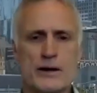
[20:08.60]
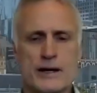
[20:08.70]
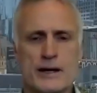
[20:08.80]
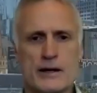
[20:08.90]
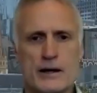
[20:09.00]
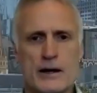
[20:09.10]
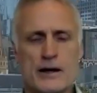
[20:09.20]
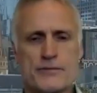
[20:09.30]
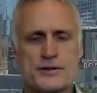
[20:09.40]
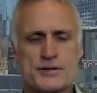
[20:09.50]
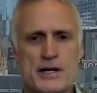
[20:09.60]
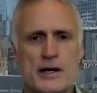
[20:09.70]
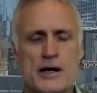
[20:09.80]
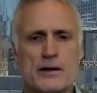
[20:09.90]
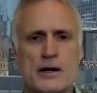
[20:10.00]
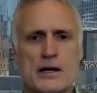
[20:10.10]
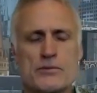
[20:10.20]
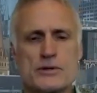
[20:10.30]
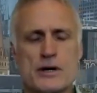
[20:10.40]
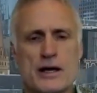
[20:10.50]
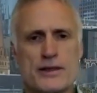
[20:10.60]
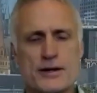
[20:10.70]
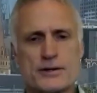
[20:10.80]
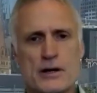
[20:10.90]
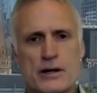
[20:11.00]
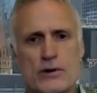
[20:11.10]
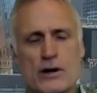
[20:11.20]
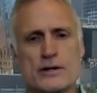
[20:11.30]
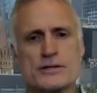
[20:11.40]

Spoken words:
Okay. I have to say, I had that totally wrong.